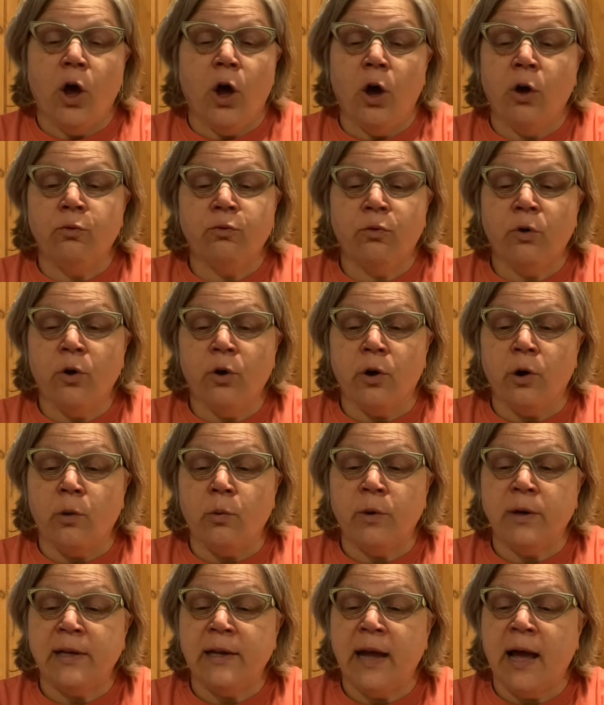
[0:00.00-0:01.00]
Aurora
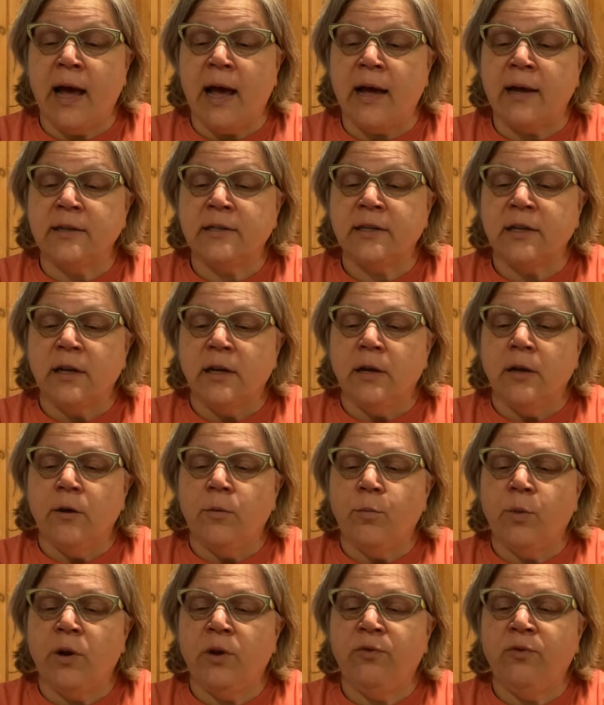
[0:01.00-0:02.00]
would not,
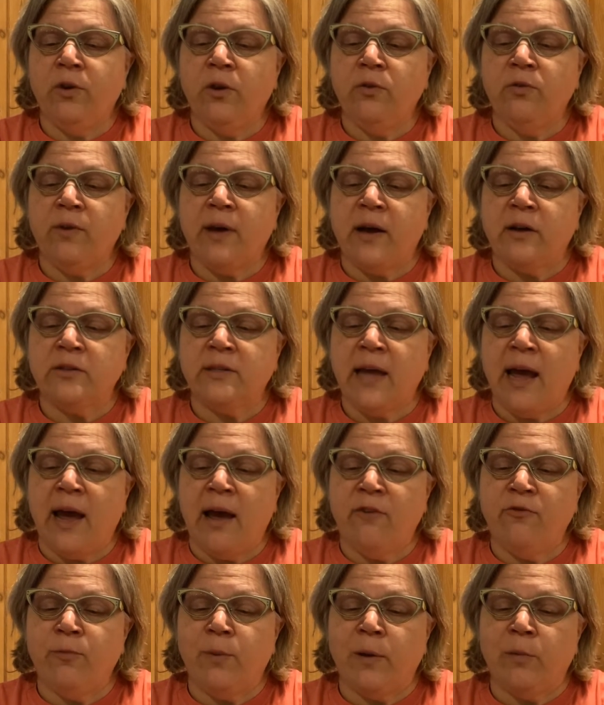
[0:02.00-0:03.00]
but a few vows
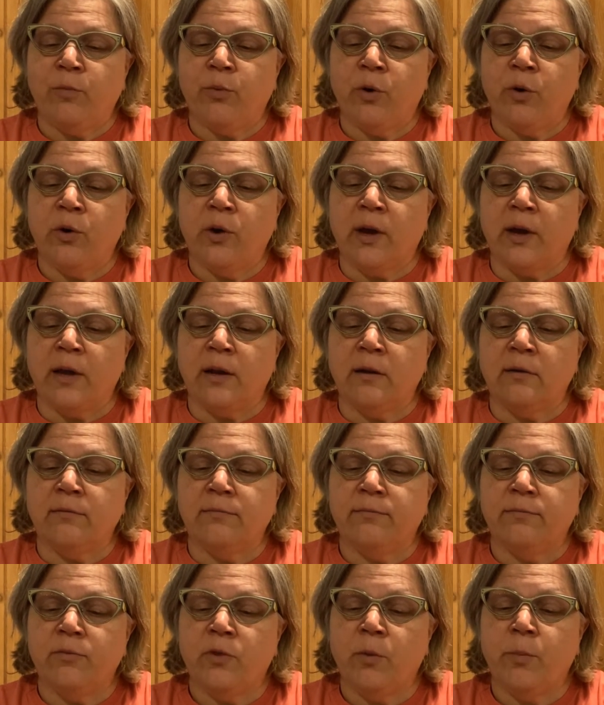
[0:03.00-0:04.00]
have been broken.
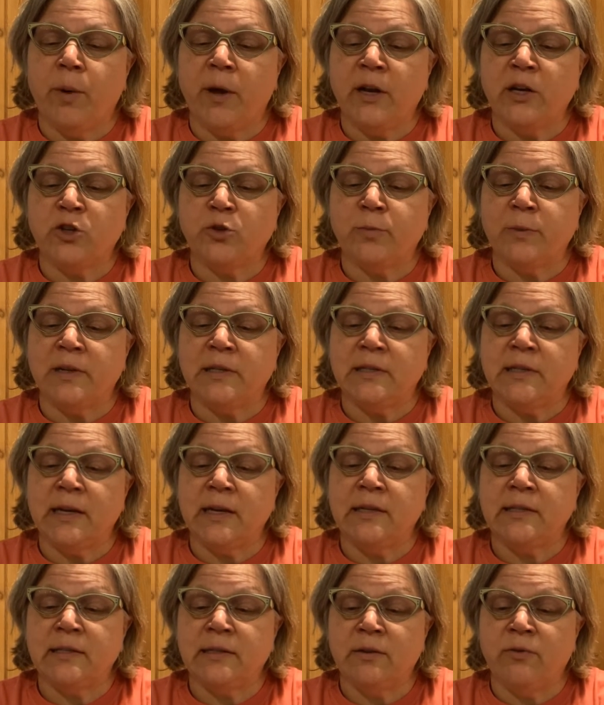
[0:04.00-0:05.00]
The punishment
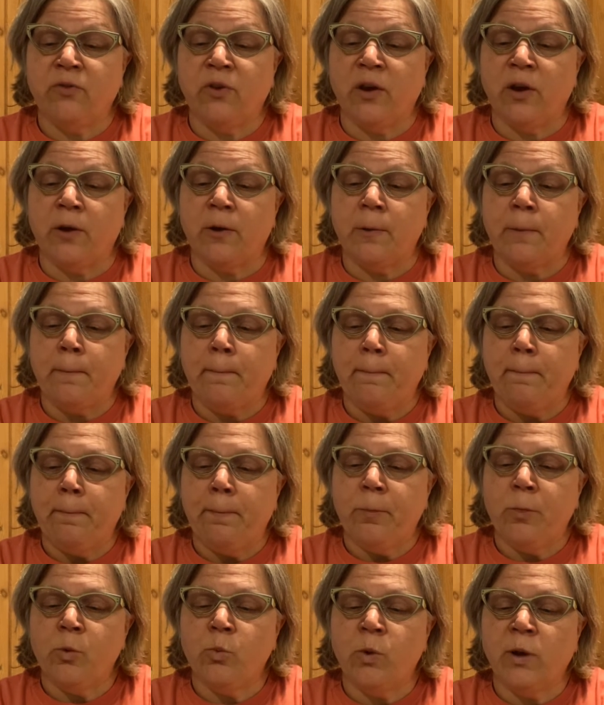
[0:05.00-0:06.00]
is severe.
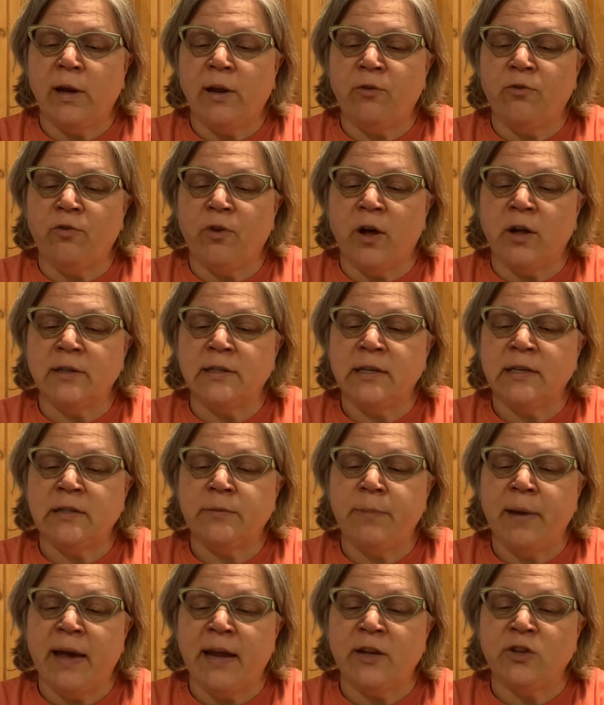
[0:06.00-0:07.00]
The one at fault is
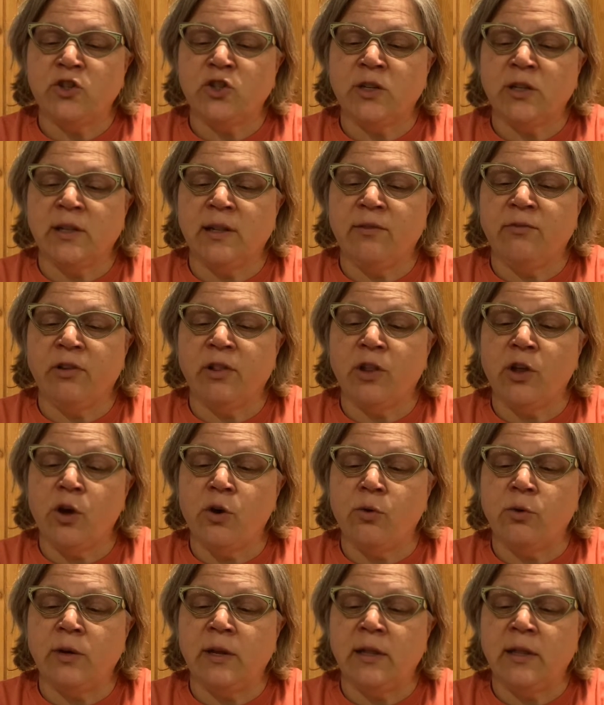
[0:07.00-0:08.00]
banished to live
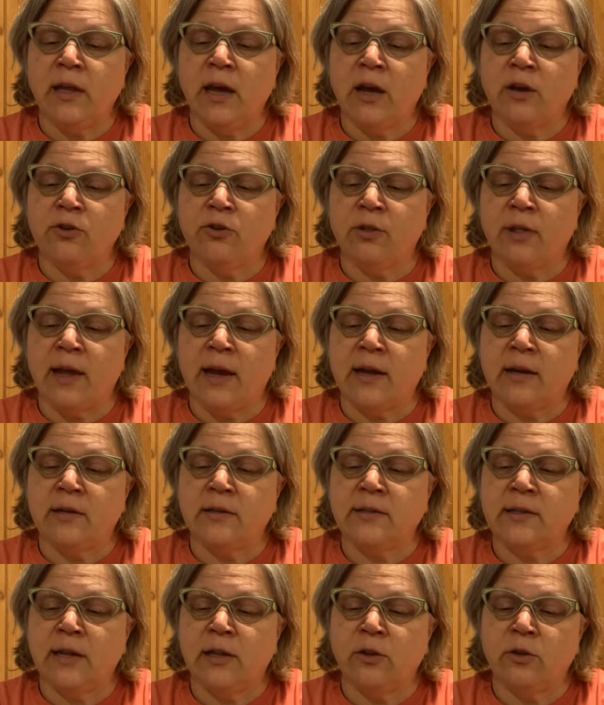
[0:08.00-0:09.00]
alone in the Underland,
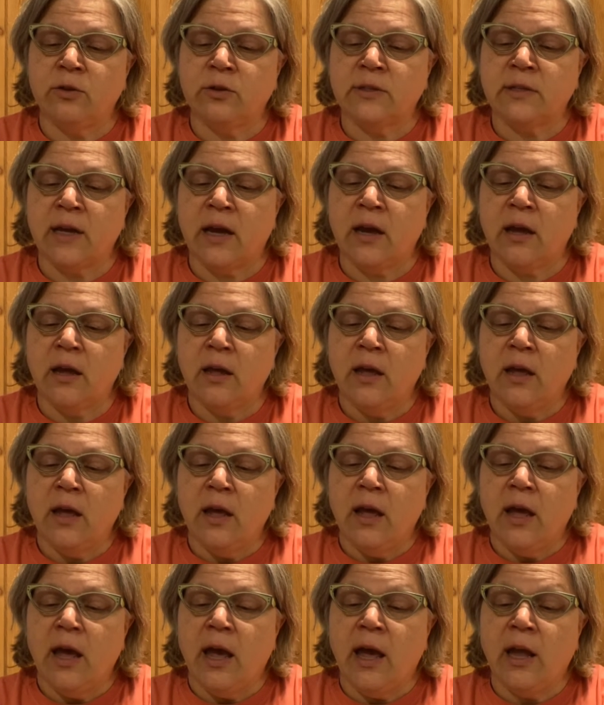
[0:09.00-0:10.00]
said Luxa,
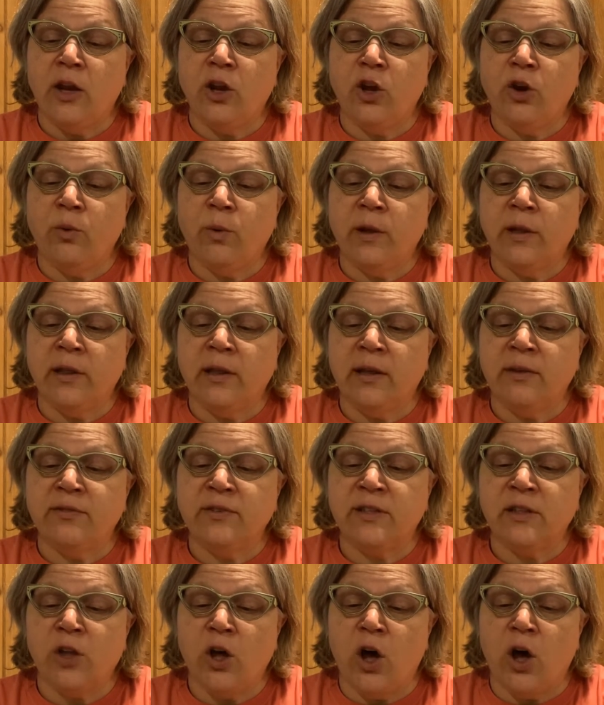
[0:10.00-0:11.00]
and no one
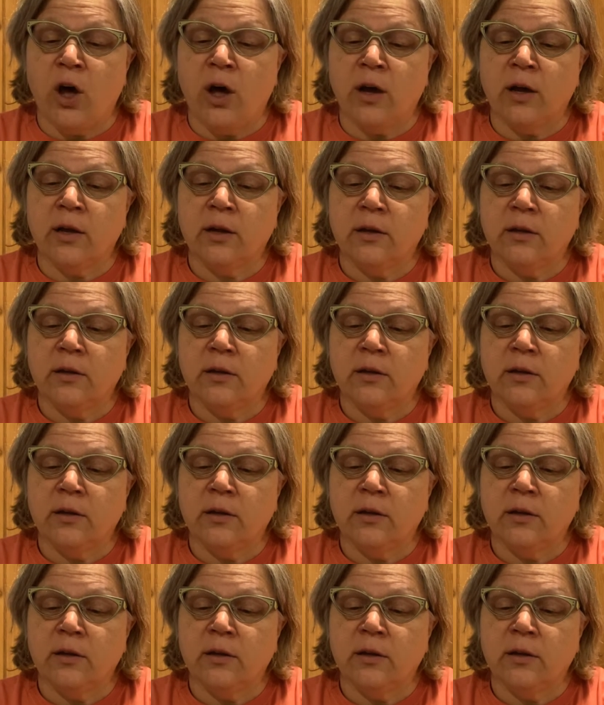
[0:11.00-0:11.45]
lives long